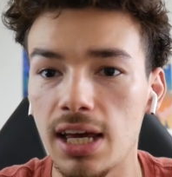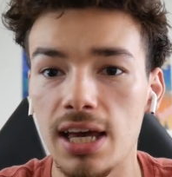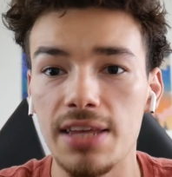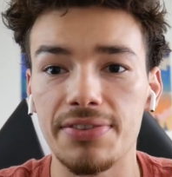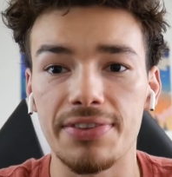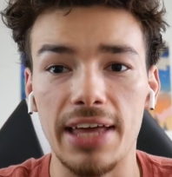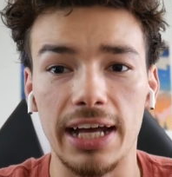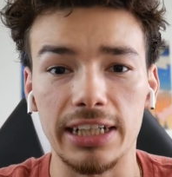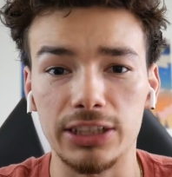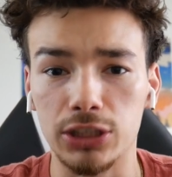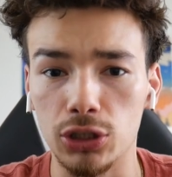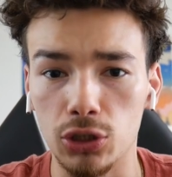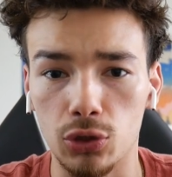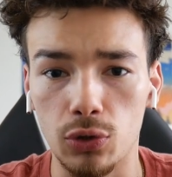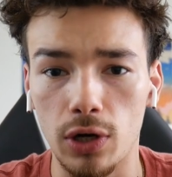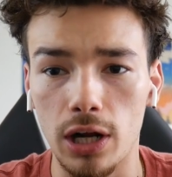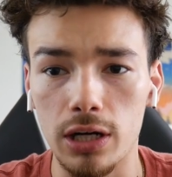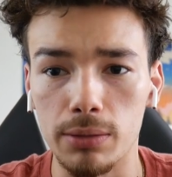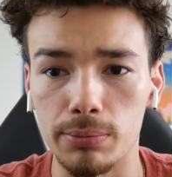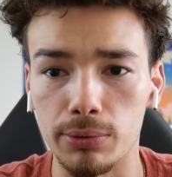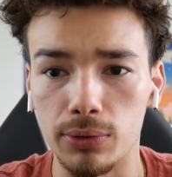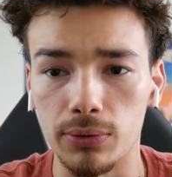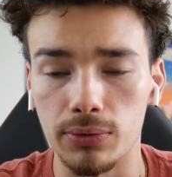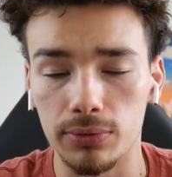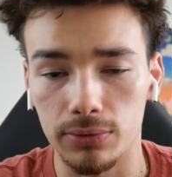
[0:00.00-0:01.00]
That's
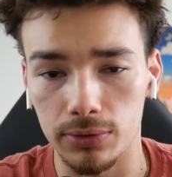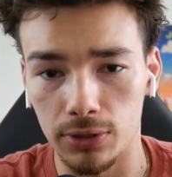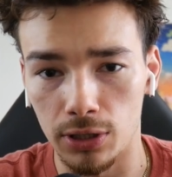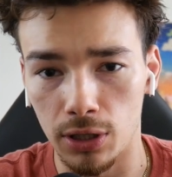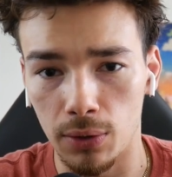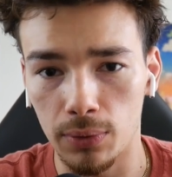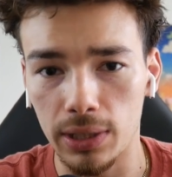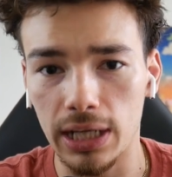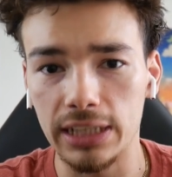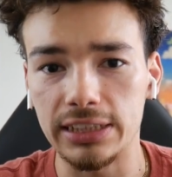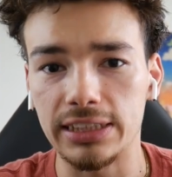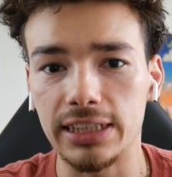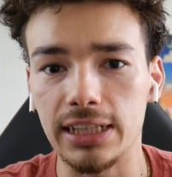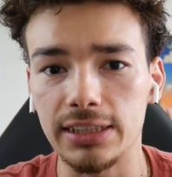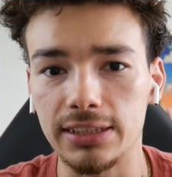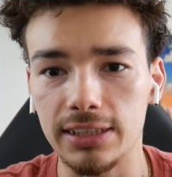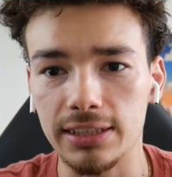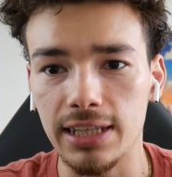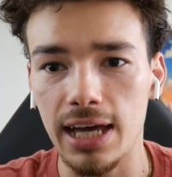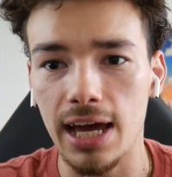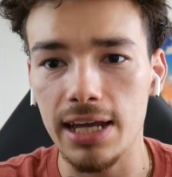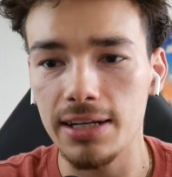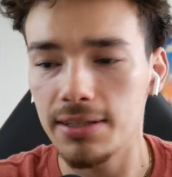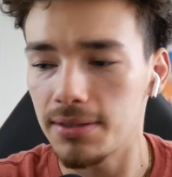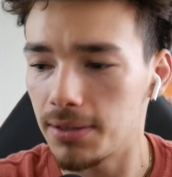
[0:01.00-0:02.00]
incredible. You know what I say to
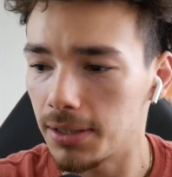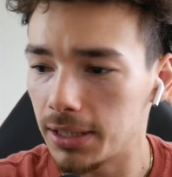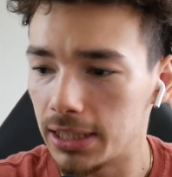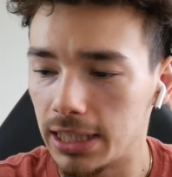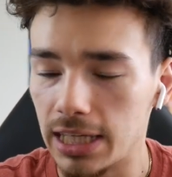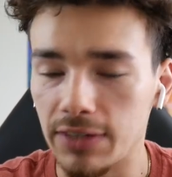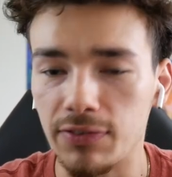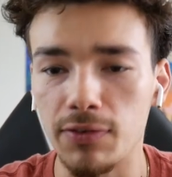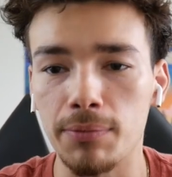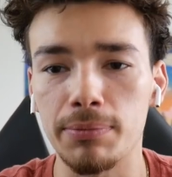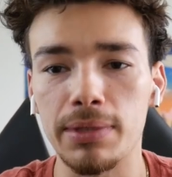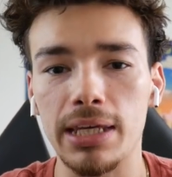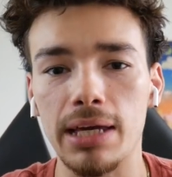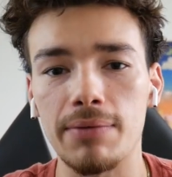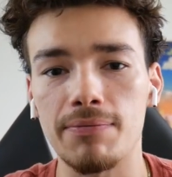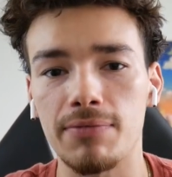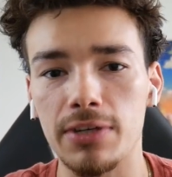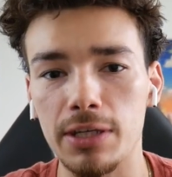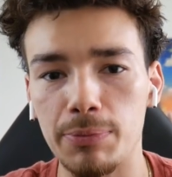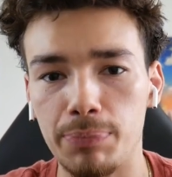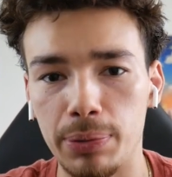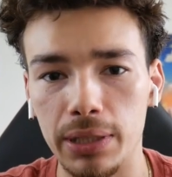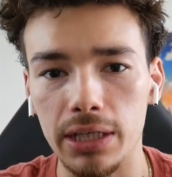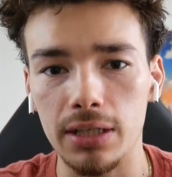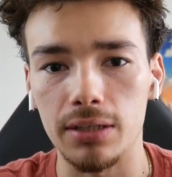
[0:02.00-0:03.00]
that? Give him the M V
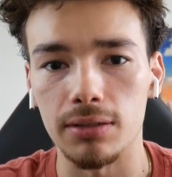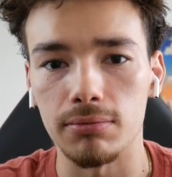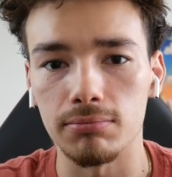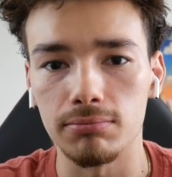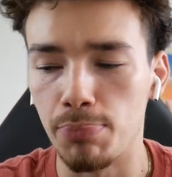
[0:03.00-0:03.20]
P.